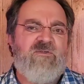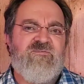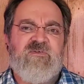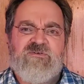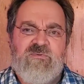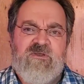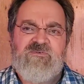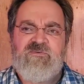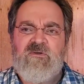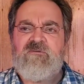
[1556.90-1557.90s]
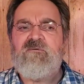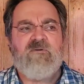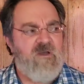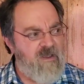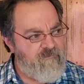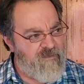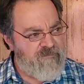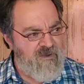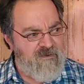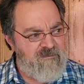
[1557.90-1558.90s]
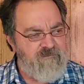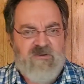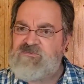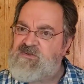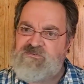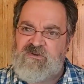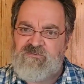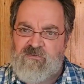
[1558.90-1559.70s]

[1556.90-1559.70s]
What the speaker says: is finished with Israel. Go ahead, be blind, because that's not